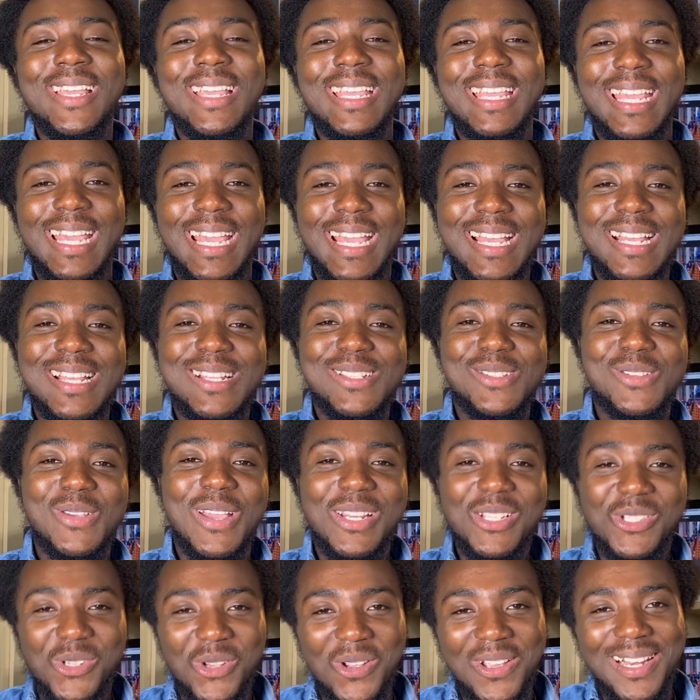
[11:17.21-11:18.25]
Yeah, so
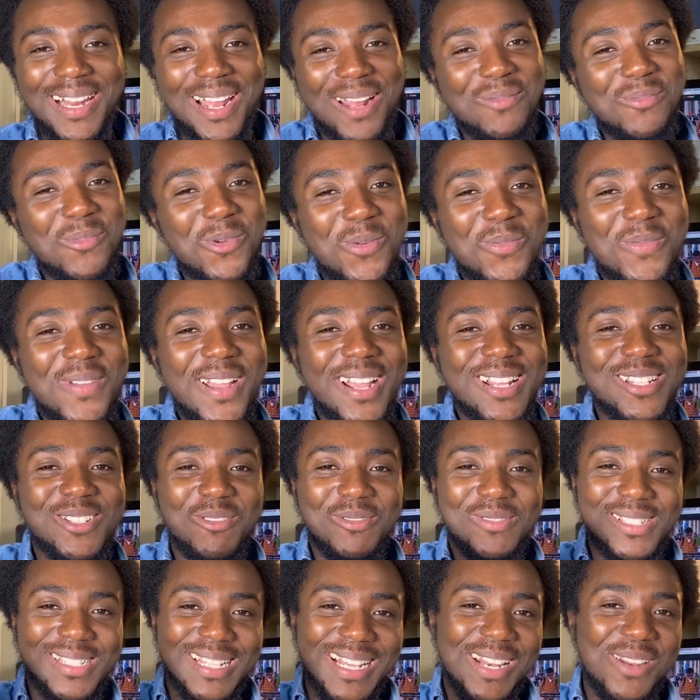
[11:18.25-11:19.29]
enjoy that moment
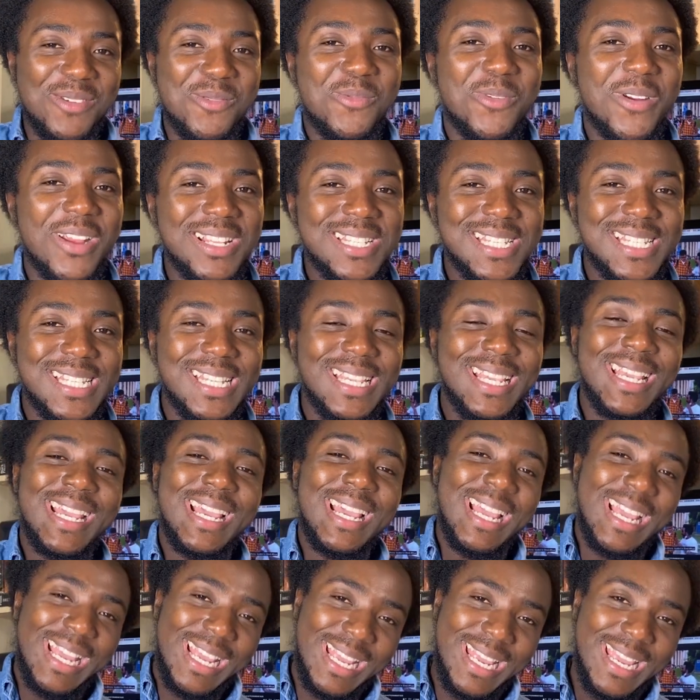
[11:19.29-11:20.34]
of celebrity
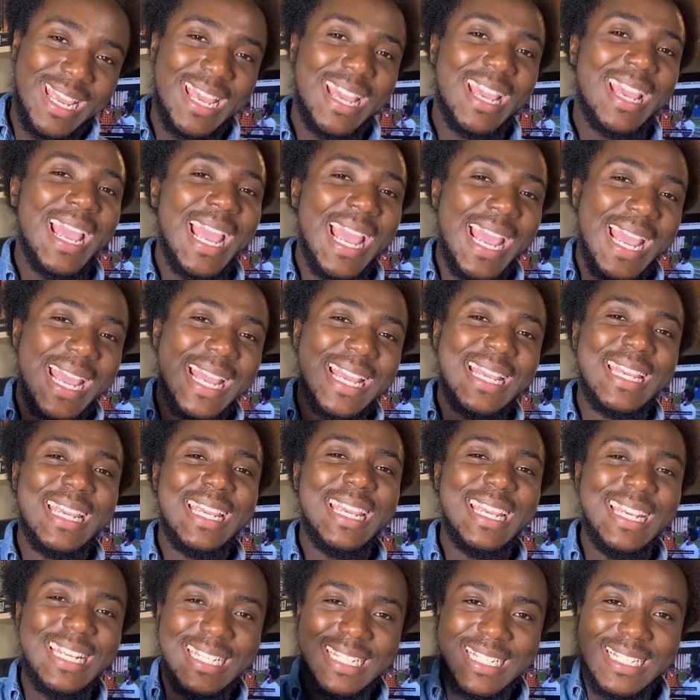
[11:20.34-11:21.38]
here
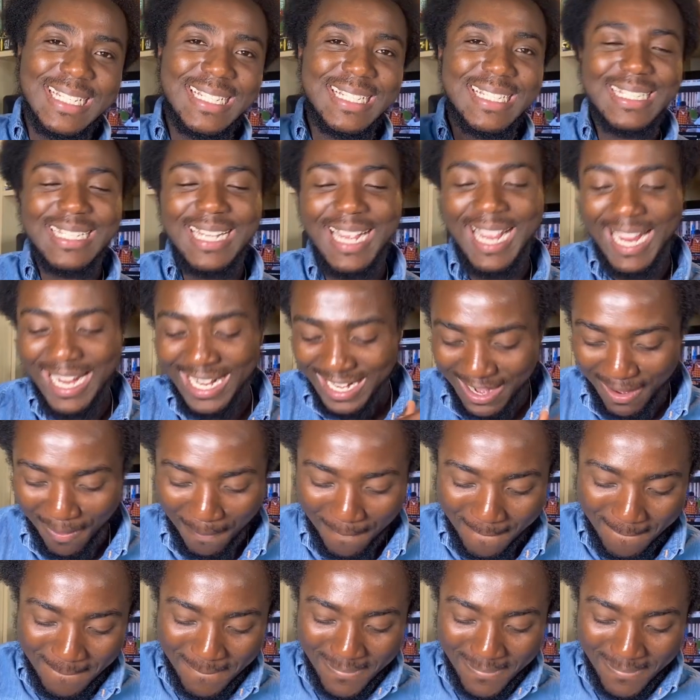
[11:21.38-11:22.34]
in China.